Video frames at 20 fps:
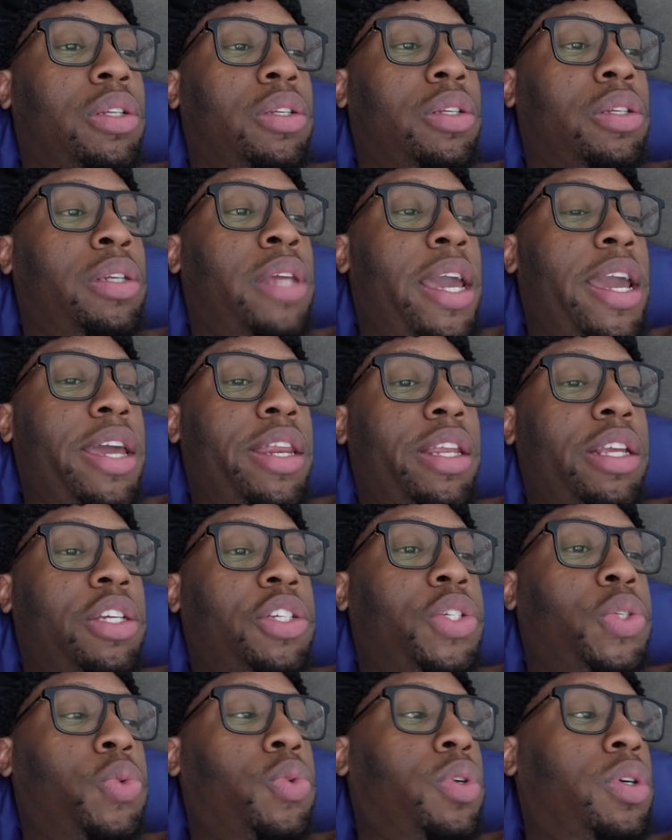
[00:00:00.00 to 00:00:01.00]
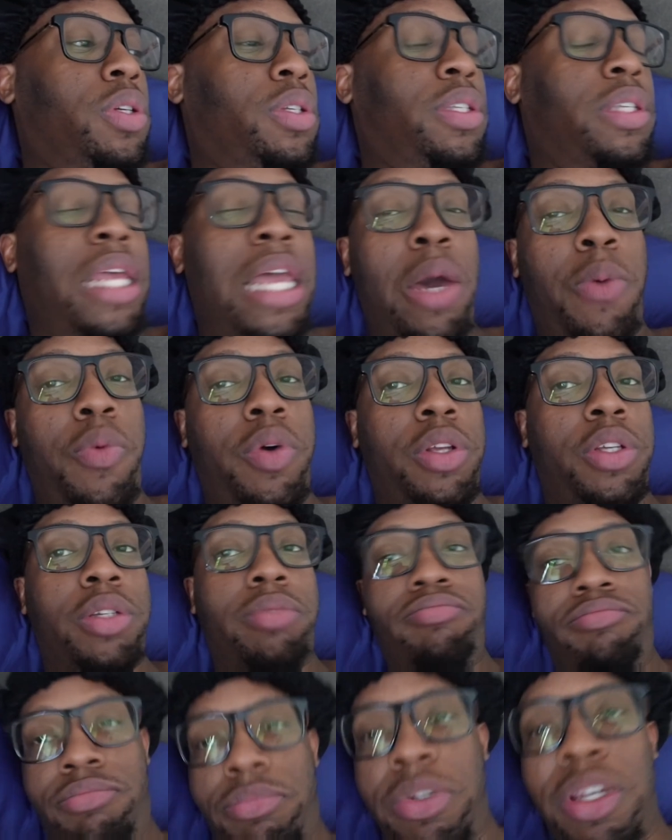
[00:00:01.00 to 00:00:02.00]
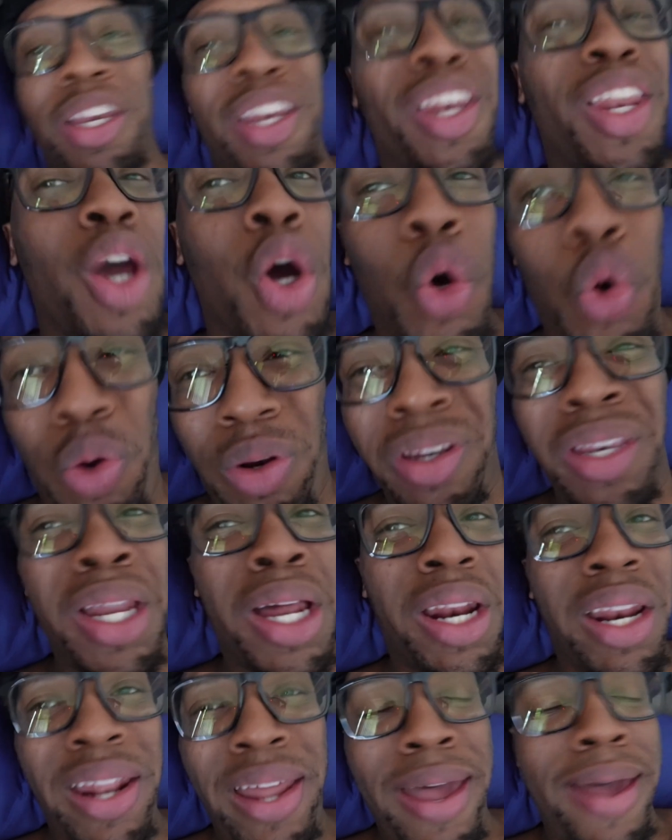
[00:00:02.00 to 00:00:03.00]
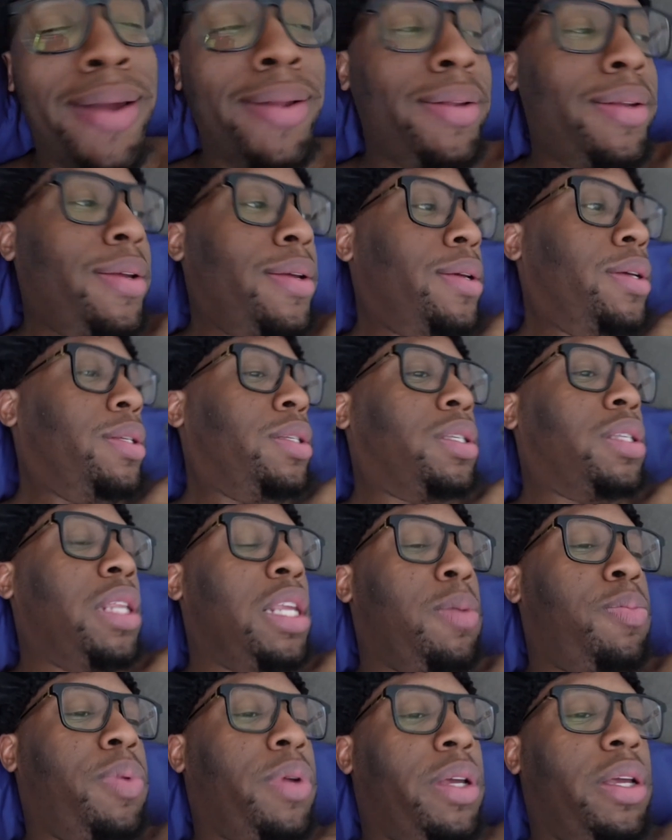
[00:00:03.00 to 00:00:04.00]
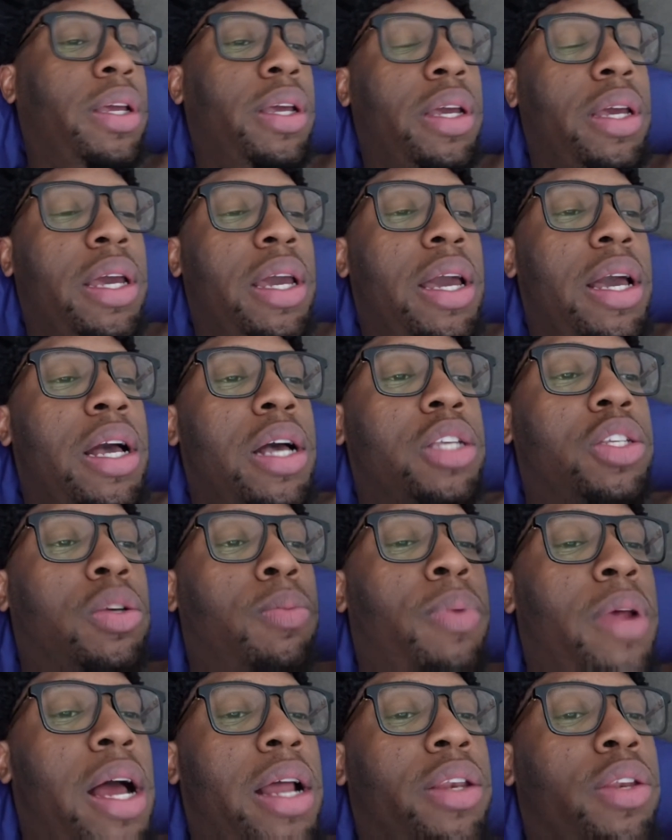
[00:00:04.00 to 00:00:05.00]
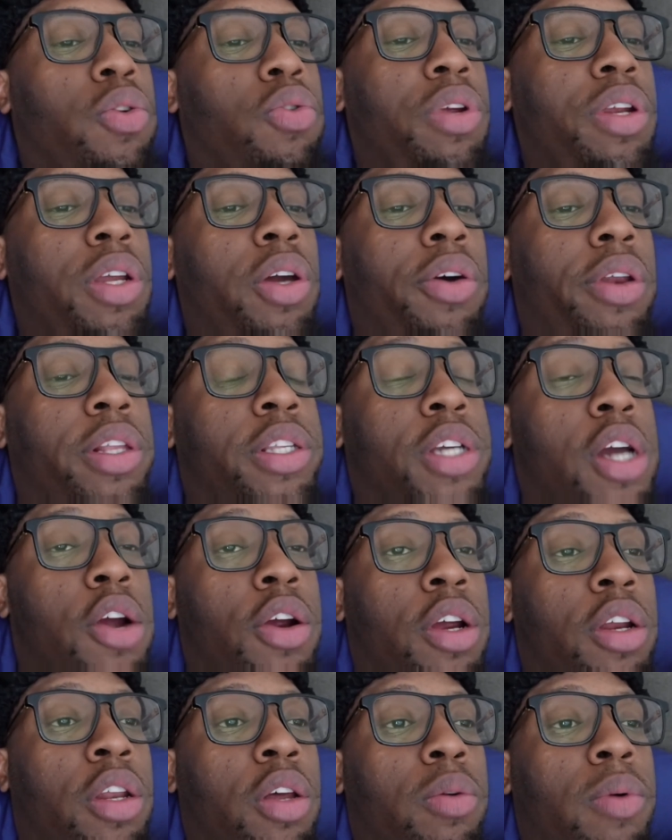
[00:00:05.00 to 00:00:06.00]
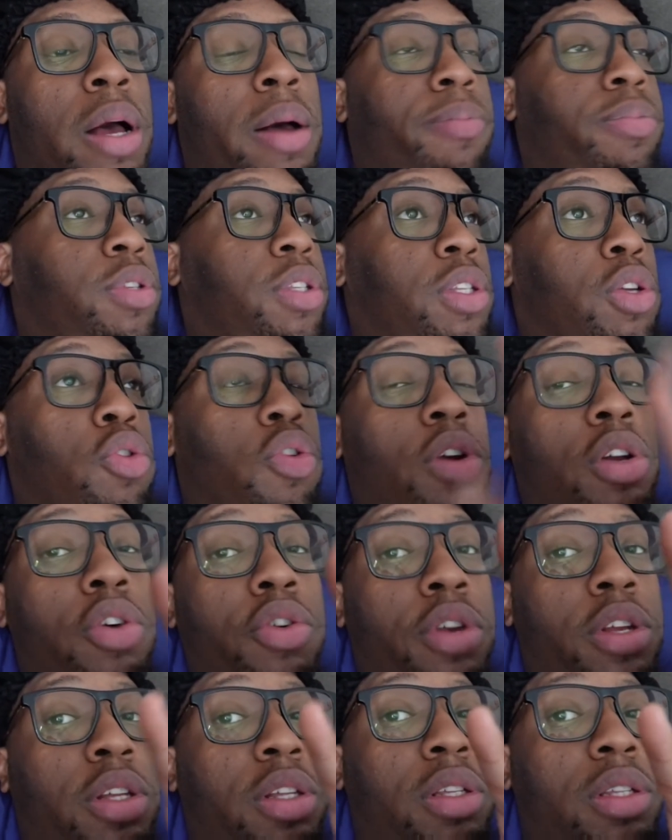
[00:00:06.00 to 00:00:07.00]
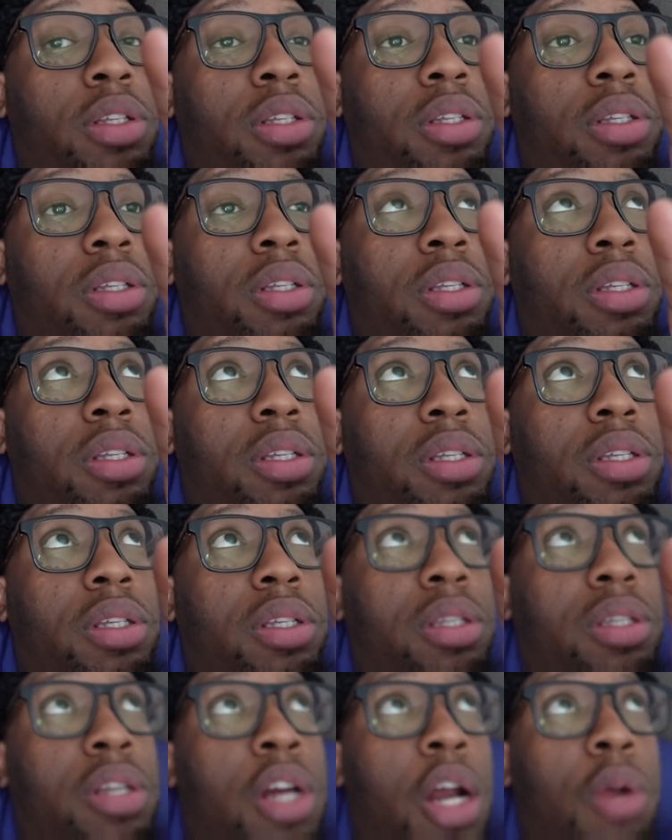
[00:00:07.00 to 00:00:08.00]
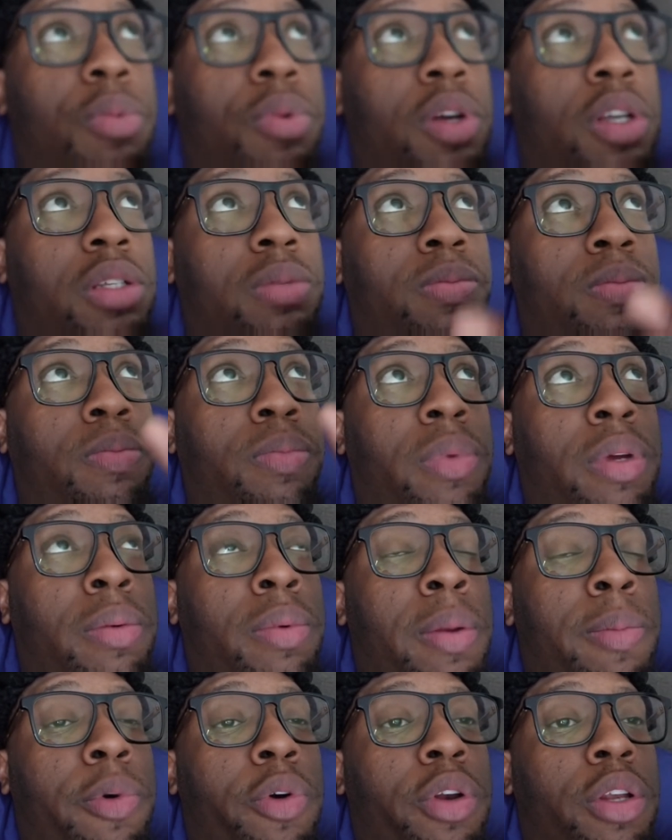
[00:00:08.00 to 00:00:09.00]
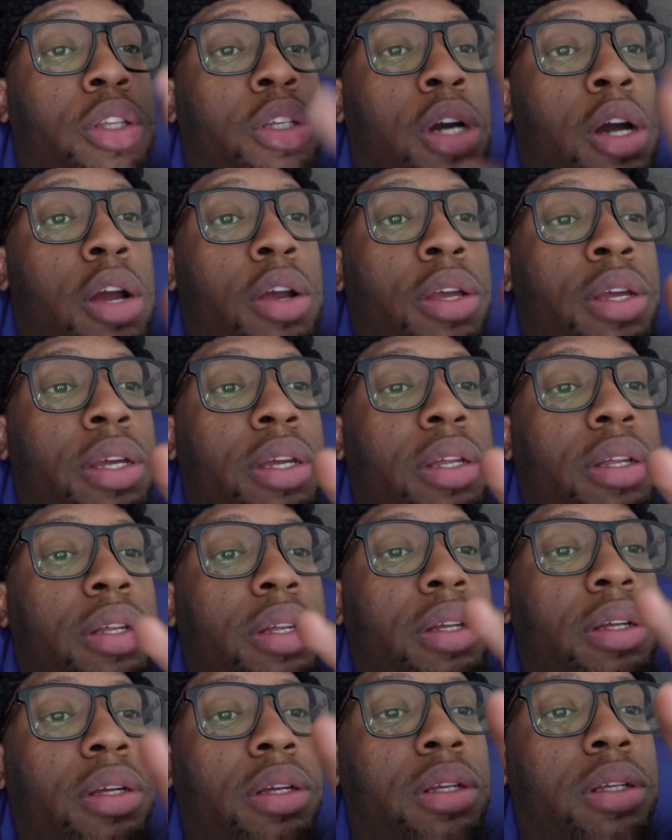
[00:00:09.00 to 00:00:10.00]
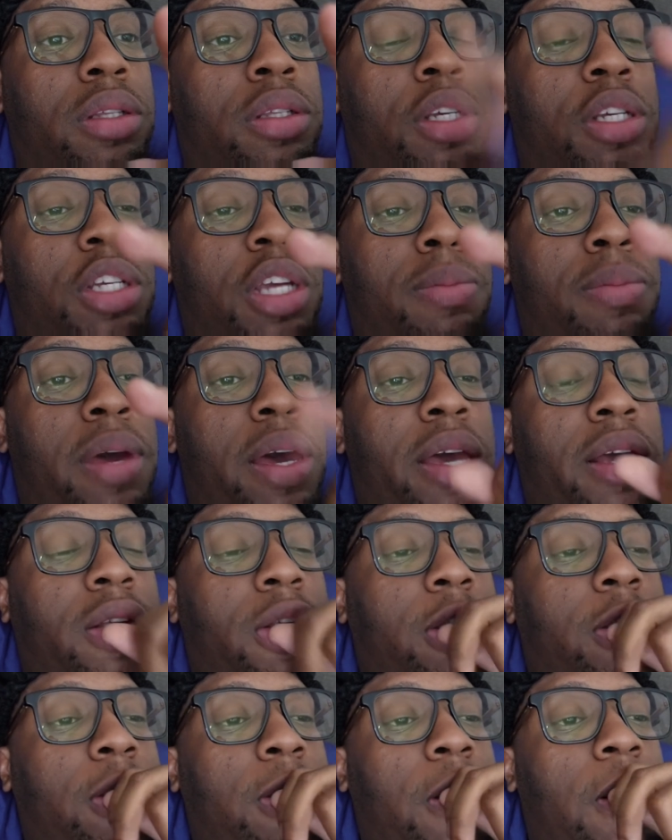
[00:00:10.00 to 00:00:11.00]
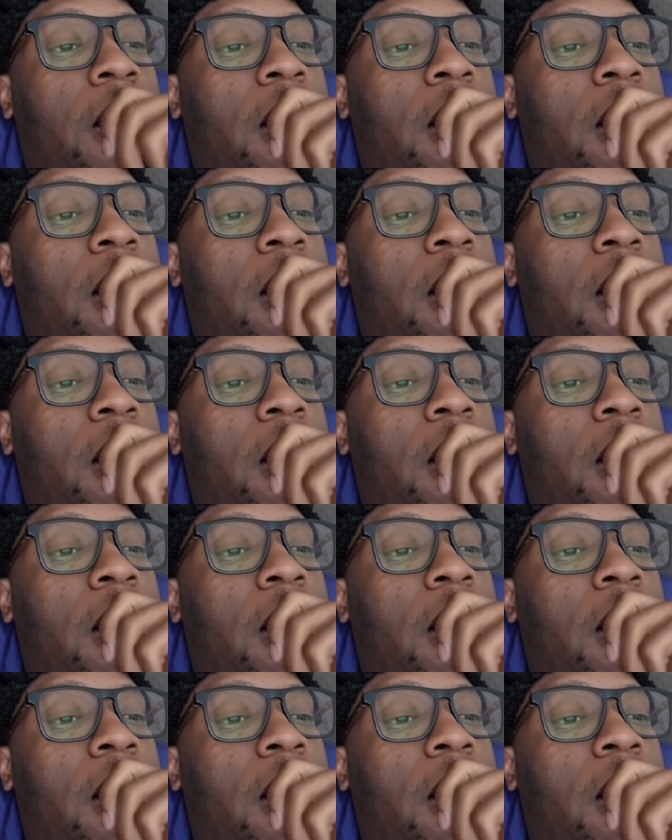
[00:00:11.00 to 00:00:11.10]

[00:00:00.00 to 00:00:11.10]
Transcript: Danish or a sandwich. No, none of that. Sleepy. So, but I do need to go to Target though. I'm still gonna go to Starbucks, but I'm going to Target, TJ Maxx